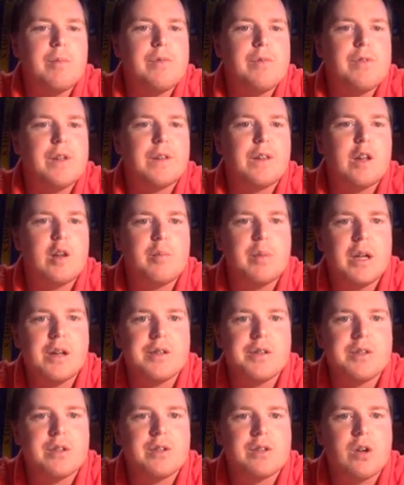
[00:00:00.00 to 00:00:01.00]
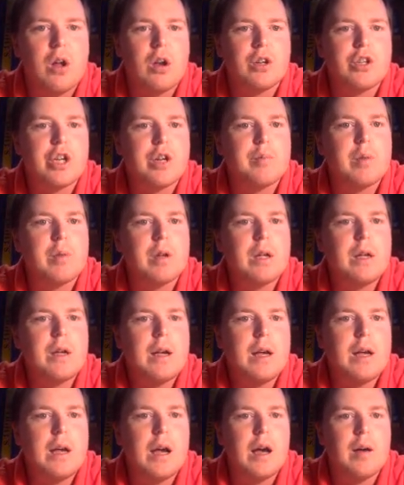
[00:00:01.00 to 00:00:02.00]
thing that appears in scholarship.
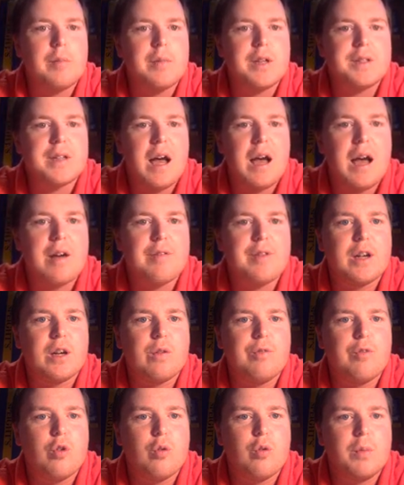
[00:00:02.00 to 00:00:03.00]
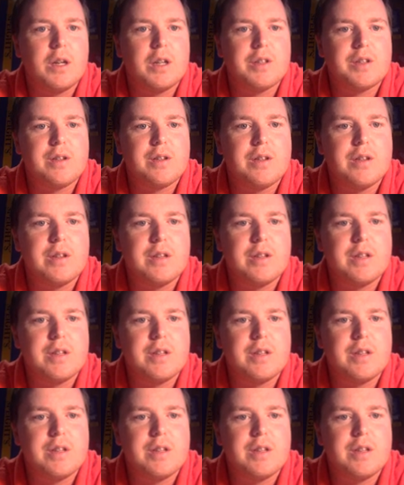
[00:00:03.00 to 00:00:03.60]
These half angle formulas